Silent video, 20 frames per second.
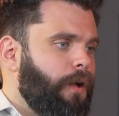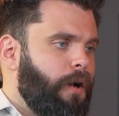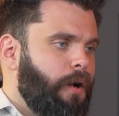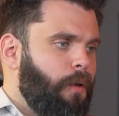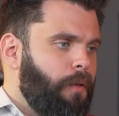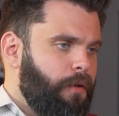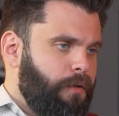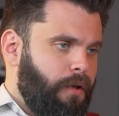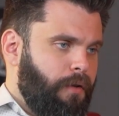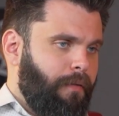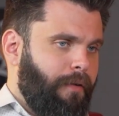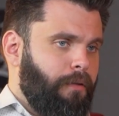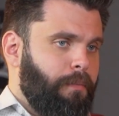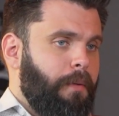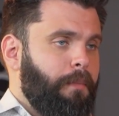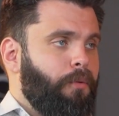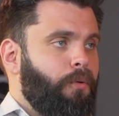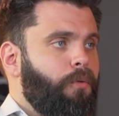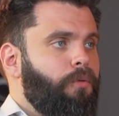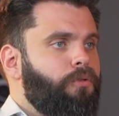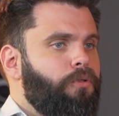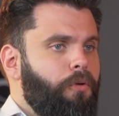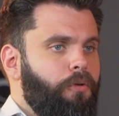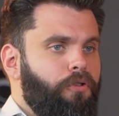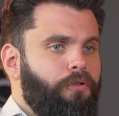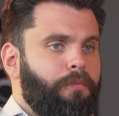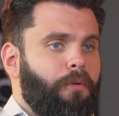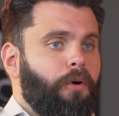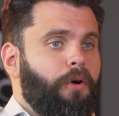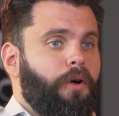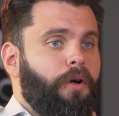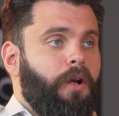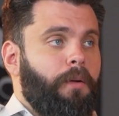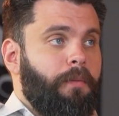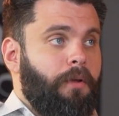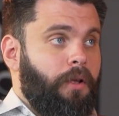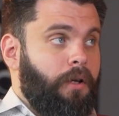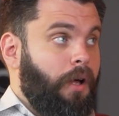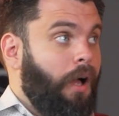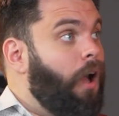going to know the difference. People who do smoke are going
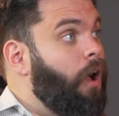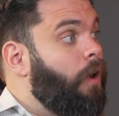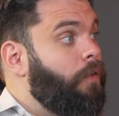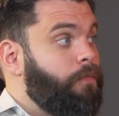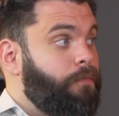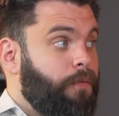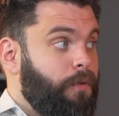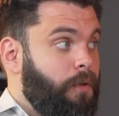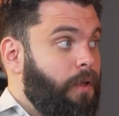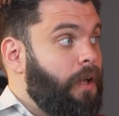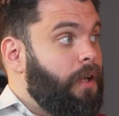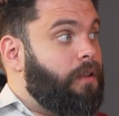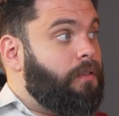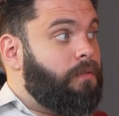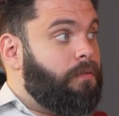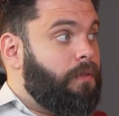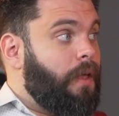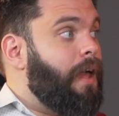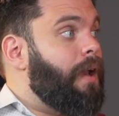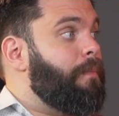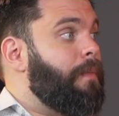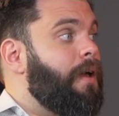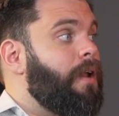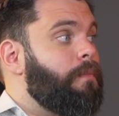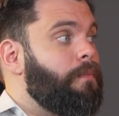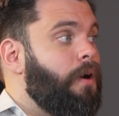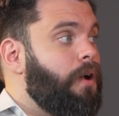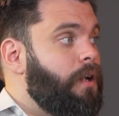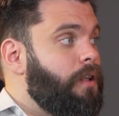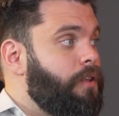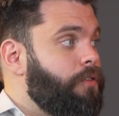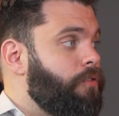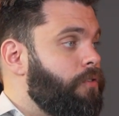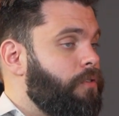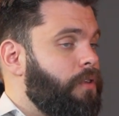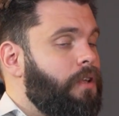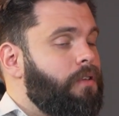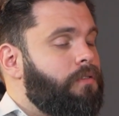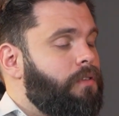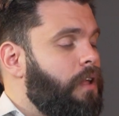to be like, oh, for like that amount of money,
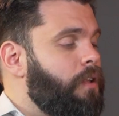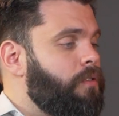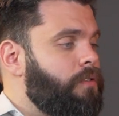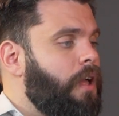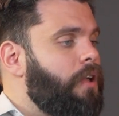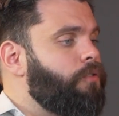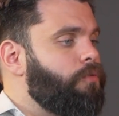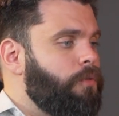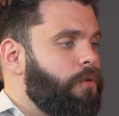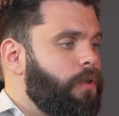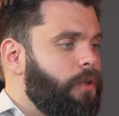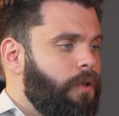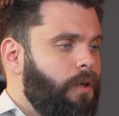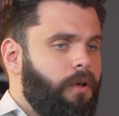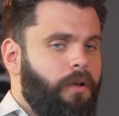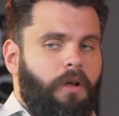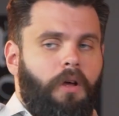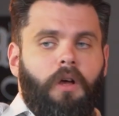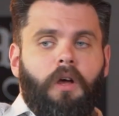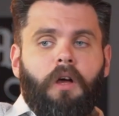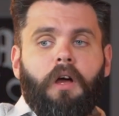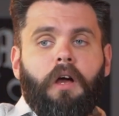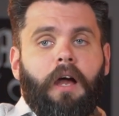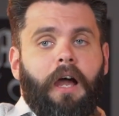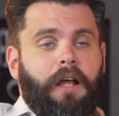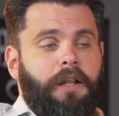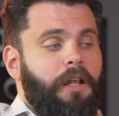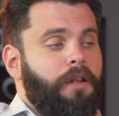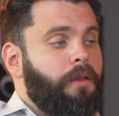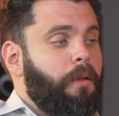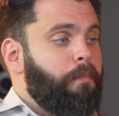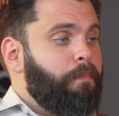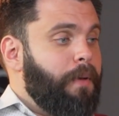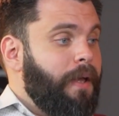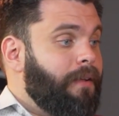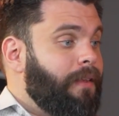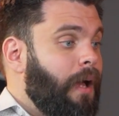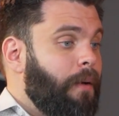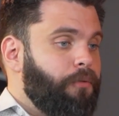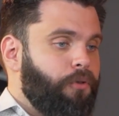that's really good. And then the
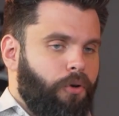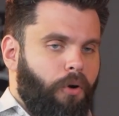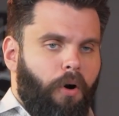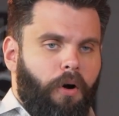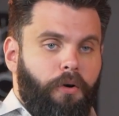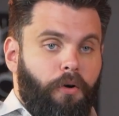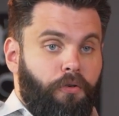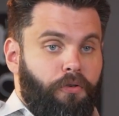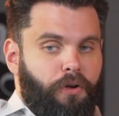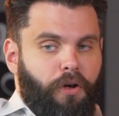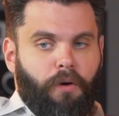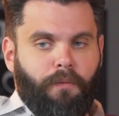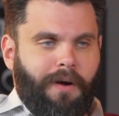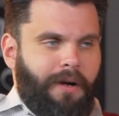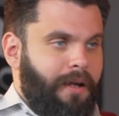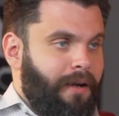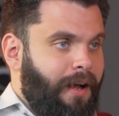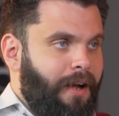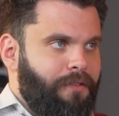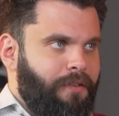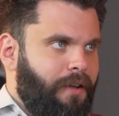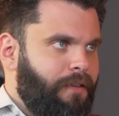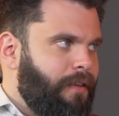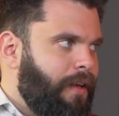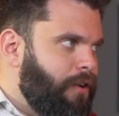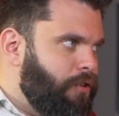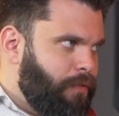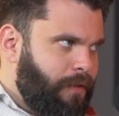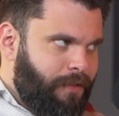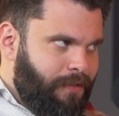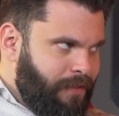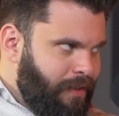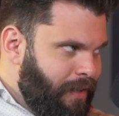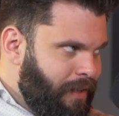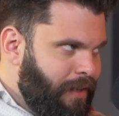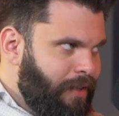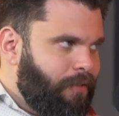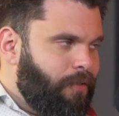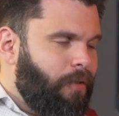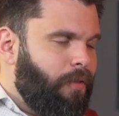big time cigar nerds are going to recognize that it's
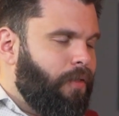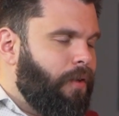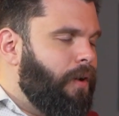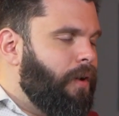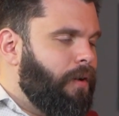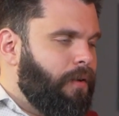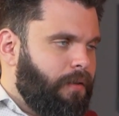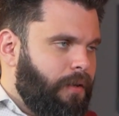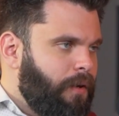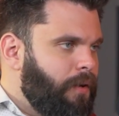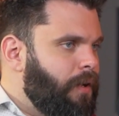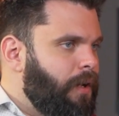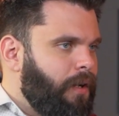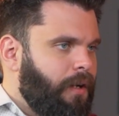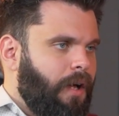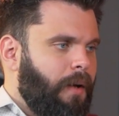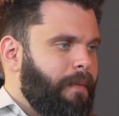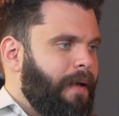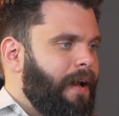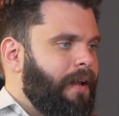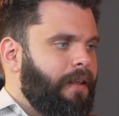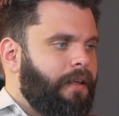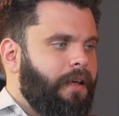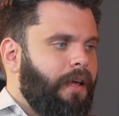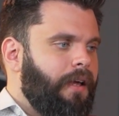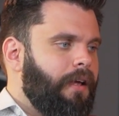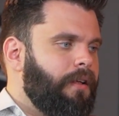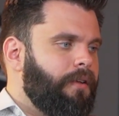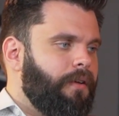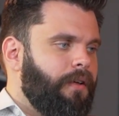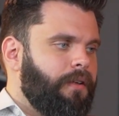HVC, so they're going to come out of the gate.